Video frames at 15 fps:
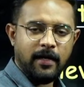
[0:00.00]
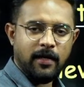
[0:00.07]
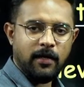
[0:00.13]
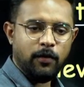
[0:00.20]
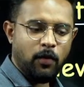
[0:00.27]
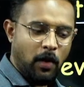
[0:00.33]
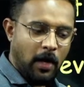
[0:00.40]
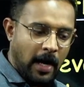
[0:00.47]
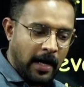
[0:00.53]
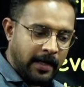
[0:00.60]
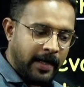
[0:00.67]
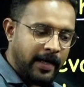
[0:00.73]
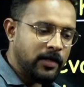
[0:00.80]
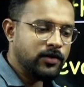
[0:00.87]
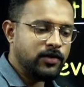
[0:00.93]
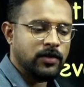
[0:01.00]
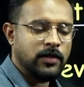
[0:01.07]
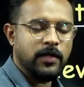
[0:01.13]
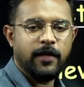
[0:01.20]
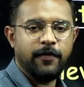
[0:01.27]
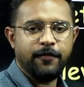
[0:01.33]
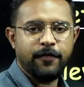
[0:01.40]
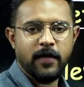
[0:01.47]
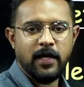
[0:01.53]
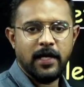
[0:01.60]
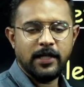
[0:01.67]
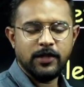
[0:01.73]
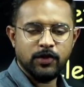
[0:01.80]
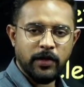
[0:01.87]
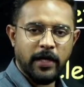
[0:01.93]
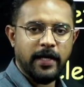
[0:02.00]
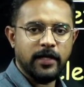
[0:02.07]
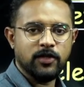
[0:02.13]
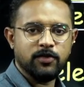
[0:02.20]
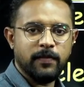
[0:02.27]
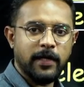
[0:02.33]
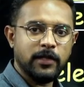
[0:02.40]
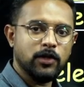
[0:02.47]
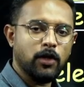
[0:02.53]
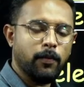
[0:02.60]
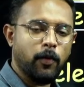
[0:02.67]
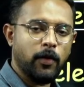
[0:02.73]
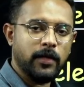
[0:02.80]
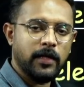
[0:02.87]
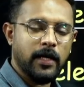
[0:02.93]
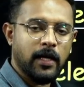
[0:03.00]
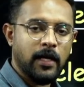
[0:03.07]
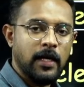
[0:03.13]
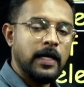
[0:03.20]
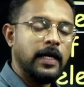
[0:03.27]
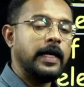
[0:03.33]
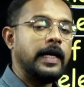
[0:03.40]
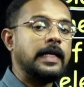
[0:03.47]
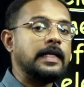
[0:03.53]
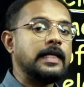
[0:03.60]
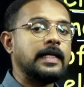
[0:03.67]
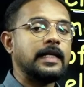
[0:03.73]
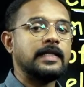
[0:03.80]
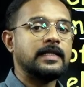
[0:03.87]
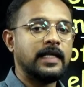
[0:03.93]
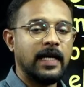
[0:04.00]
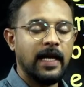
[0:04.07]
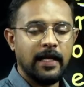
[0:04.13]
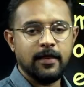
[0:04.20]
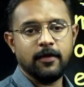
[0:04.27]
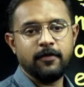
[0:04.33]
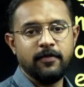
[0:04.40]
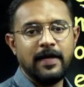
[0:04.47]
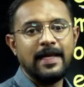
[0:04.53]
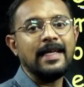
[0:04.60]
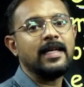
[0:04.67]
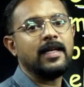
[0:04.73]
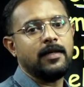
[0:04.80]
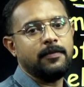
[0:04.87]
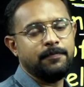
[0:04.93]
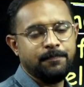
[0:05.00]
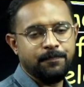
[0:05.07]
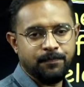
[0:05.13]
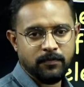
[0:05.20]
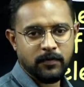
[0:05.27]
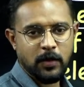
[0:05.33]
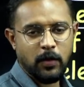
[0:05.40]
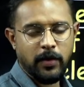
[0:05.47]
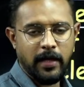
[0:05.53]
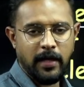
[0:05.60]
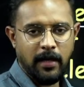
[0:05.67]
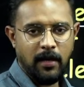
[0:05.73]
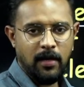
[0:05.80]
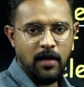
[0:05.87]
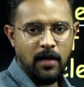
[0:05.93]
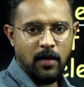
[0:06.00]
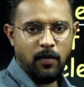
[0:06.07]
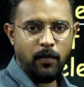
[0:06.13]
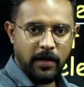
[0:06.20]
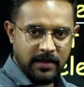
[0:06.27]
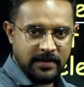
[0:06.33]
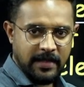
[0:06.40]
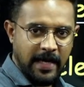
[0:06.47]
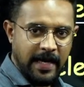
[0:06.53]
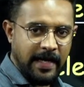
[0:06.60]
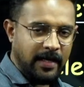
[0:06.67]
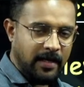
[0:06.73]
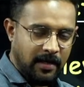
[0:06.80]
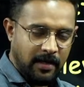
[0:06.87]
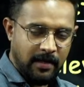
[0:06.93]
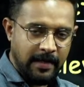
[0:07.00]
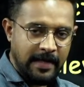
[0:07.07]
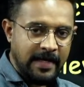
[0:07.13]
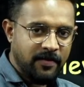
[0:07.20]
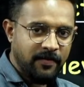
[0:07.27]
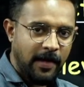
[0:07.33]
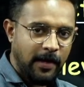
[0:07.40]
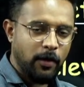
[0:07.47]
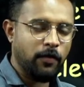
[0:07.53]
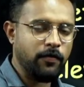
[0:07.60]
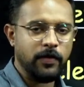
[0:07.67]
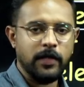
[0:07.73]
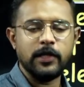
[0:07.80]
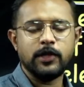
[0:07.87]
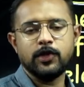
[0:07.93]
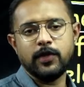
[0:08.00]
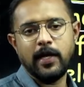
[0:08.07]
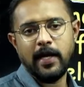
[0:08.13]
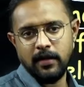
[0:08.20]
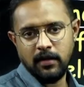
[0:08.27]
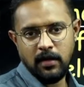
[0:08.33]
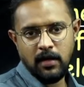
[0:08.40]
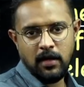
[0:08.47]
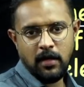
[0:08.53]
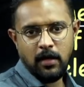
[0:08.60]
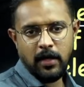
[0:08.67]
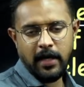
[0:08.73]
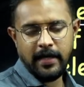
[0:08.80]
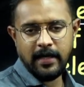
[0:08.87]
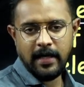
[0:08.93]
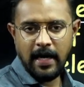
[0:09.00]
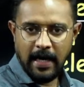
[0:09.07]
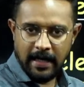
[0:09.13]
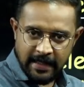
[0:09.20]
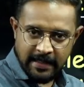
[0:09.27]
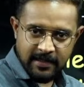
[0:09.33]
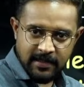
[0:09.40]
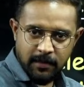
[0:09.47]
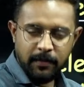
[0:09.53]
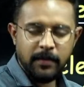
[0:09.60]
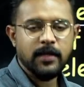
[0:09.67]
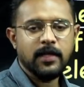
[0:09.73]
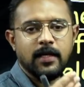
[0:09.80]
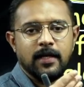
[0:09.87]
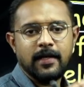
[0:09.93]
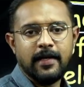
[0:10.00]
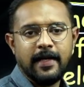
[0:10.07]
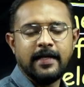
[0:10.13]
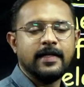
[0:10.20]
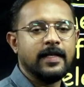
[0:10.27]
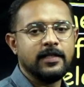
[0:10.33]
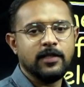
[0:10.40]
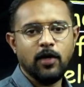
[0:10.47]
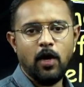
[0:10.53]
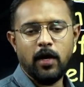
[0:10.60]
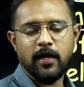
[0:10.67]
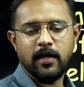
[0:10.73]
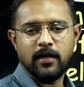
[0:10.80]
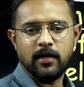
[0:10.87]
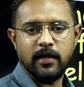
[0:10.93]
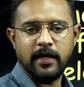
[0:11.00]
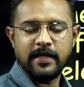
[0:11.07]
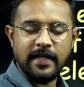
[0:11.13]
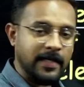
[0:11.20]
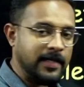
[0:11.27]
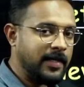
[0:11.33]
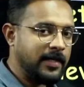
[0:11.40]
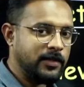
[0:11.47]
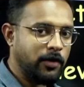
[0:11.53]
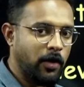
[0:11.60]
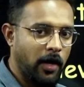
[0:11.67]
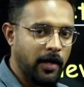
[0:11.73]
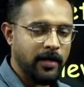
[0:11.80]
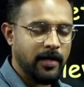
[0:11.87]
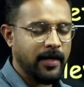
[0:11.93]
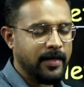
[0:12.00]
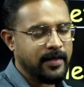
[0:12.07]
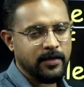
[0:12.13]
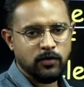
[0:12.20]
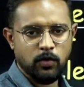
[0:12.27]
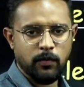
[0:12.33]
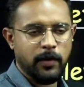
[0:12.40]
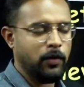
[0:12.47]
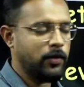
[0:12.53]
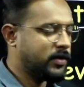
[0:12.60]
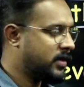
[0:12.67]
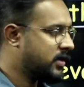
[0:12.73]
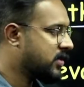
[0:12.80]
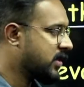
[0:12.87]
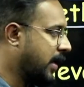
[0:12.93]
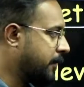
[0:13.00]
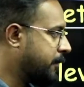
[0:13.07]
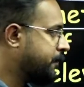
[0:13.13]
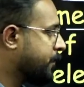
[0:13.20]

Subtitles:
Arrange the different chains based upon their increasing length of link. Okay, what is the link value of each chain, right? Arrange them in the increasing order, in the decreasing order, like that. So many questions came.